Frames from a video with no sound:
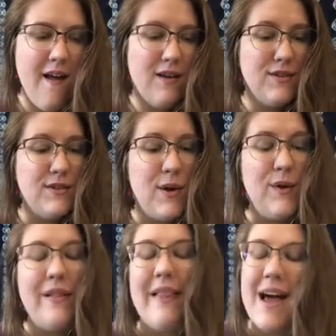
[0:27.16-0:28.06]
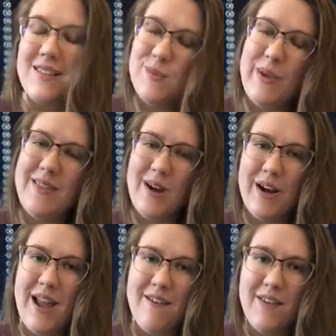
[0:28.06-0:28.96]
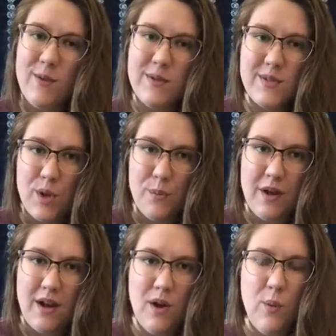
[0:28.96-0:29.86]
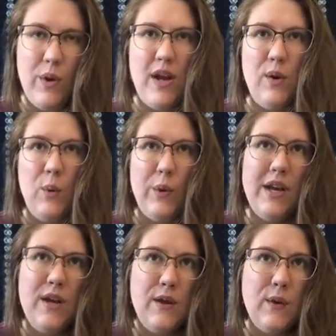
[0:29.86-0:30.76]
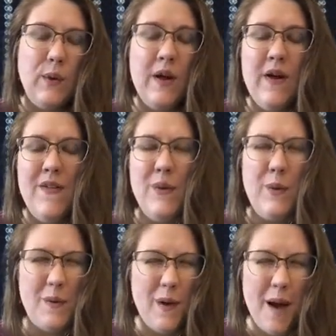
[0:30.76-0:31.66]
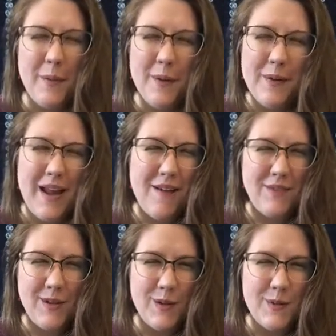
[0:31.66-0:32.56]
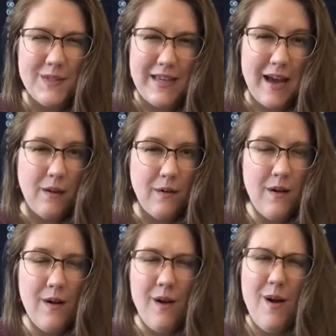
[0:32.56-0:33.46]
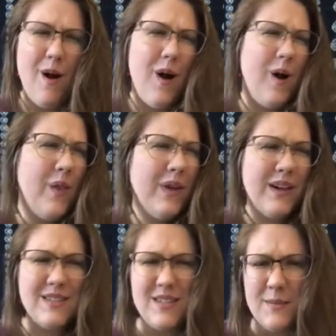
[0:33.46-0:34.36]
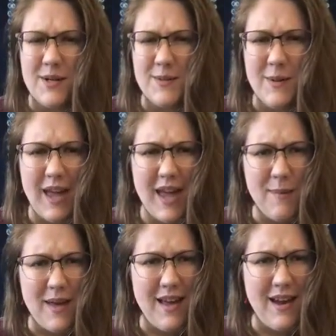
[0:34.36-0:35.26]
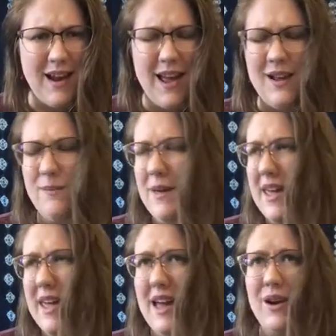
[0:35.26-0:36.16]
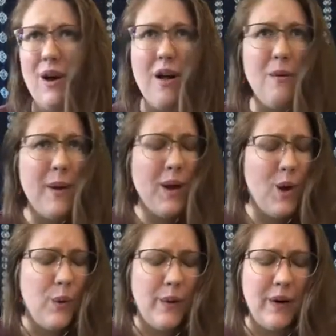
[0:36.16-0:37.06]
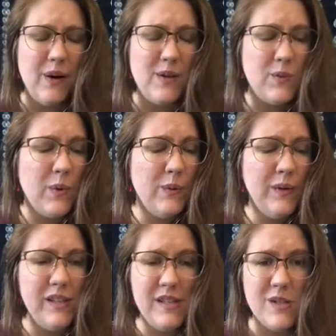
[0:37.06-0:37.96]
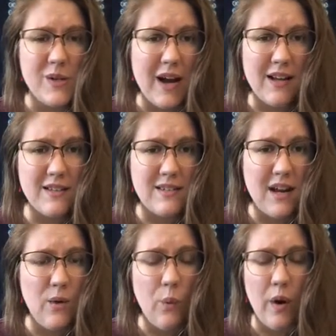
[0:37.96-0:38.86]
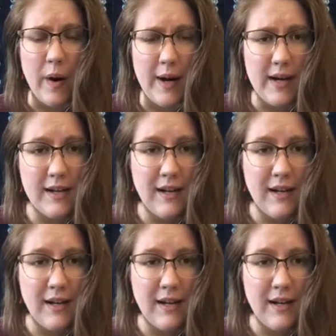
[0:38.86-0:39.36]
So the last week that our cafe was open, when we knew that we were probably going to have to close down, all the customers who came in and me and all my coworkers were really stressed and worried.